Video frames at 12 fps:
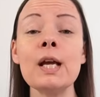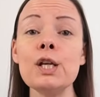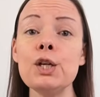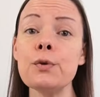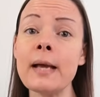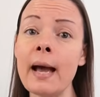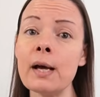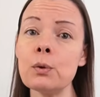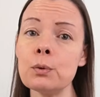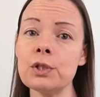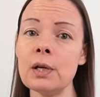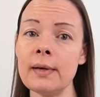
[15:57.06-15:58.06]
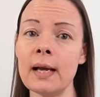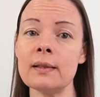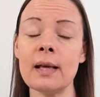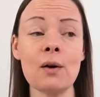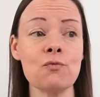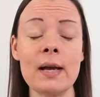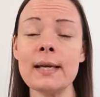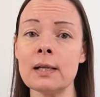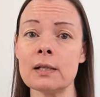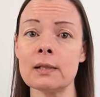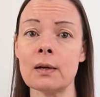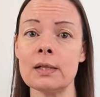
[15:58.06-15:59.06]
You can also get that regular
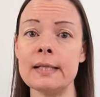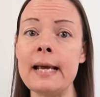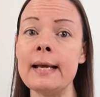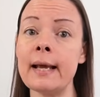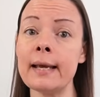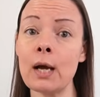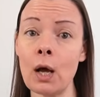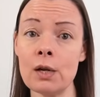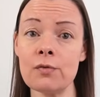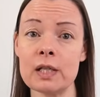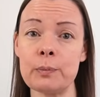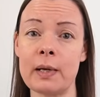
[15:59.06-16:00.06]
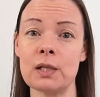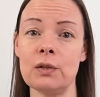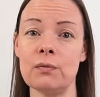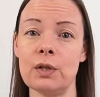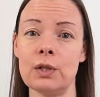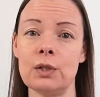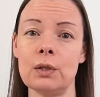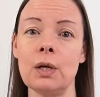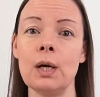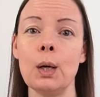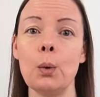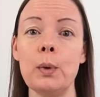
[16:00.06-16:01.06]
size in a colour expansion version,
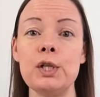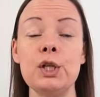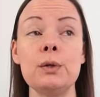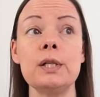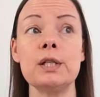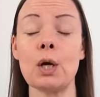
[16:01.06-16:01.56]
which uses